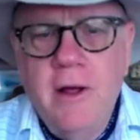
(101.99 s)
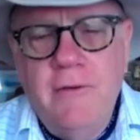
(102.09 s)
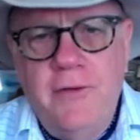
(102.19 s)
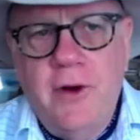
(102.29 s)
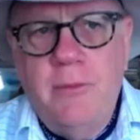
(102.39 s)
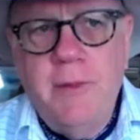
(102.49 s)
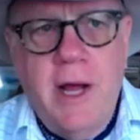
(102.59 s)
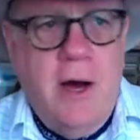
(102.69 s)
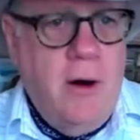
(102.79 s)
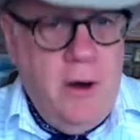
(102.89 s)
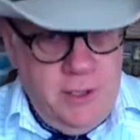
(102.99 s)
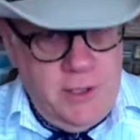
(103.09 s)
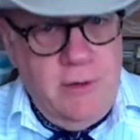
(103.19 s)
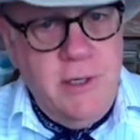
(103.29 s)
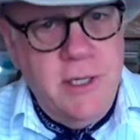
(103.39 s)
film, now
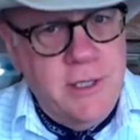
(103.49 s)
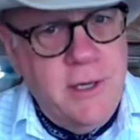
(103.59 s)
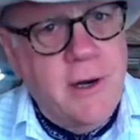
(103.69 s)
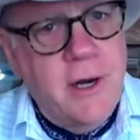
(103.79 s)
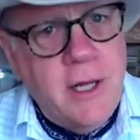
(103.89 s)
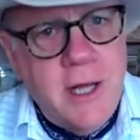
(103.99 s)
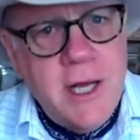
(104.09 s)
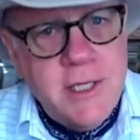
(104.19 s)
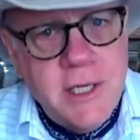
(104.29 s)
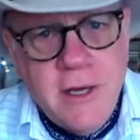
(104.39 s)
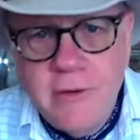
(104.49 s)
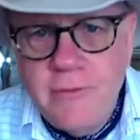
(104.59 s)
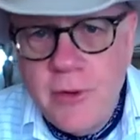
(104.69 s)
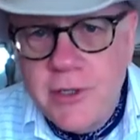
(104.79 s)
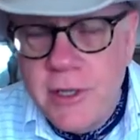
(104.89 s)
also considered a classic of
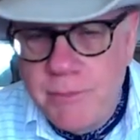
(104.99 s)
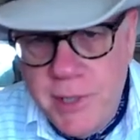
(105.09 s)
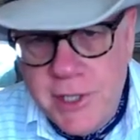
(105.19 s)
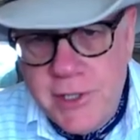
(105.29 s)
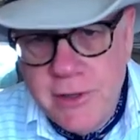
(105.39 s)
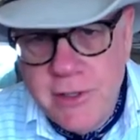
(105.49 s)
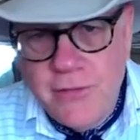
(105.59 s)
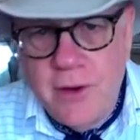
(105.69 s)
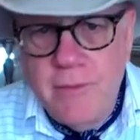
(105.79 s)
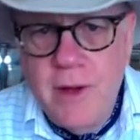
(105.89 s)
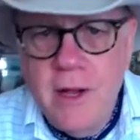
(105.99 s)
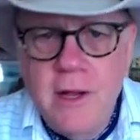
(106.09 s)
motion pictures from